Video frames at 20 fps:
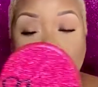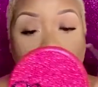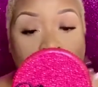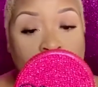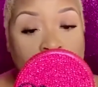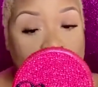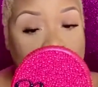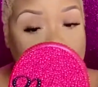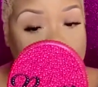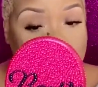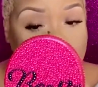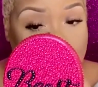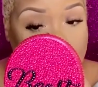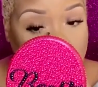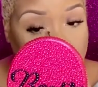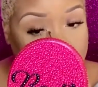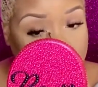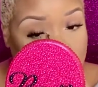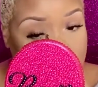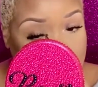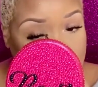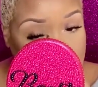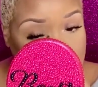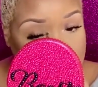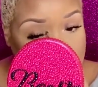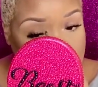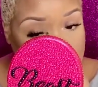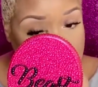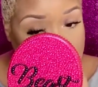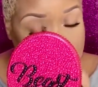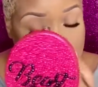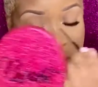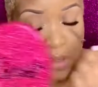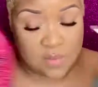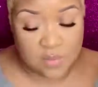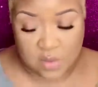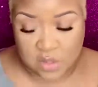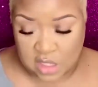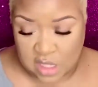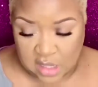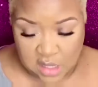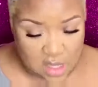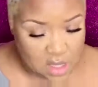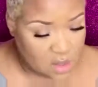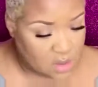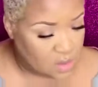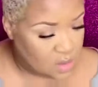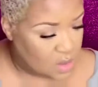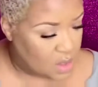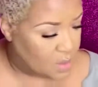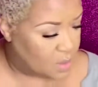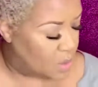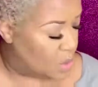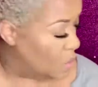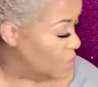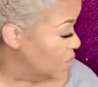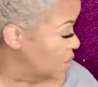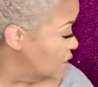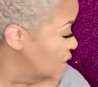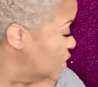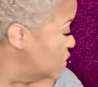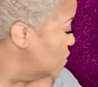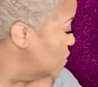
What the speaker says: And if I don't feel like this is enough, which I don't, I'm going to